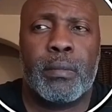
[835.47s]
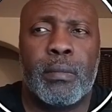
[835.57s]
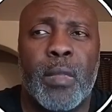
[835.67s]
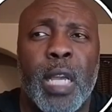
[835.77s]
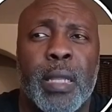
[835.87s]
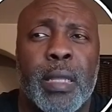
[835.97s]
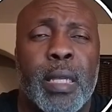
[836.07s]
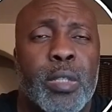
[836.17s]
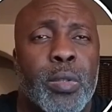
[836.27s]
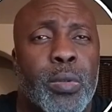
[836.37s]
that
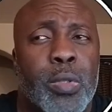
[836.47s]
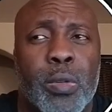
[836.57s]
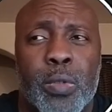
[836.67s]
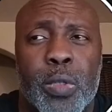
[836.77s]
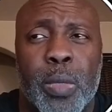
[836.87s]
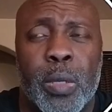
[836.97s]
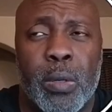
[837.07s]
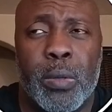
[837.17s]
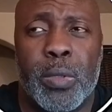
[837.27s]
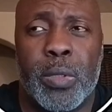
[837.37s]
those hosts
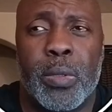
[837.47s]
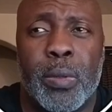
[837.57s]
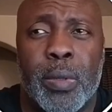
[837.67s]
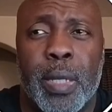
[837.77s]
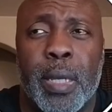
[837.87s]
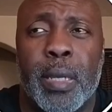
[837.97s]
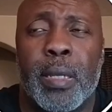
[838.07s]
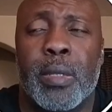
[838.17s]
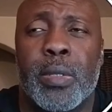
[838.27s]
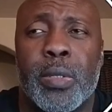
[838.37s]
belong to. Okay,
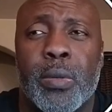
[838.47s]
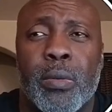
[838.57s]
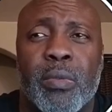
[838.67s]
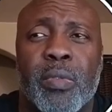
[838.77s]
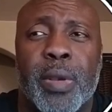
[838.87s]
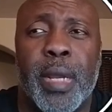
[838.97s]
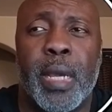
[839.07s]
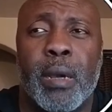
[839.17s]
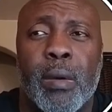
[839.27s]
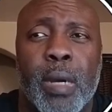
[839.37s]
so for
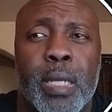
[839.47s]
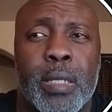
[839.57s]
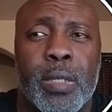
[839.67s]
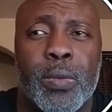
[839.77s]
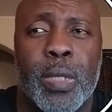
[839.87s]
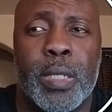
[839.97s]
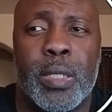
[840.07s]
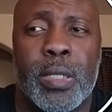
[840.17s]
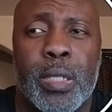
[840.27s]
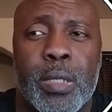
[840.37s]
now, I just want us
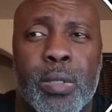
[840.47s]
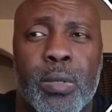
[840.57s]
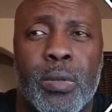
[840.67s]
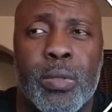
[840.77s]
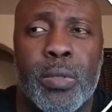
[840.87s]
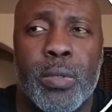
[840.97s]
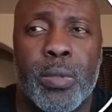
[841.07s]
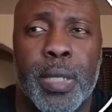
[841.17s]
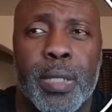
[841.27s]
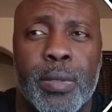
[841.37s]
just to concentrate on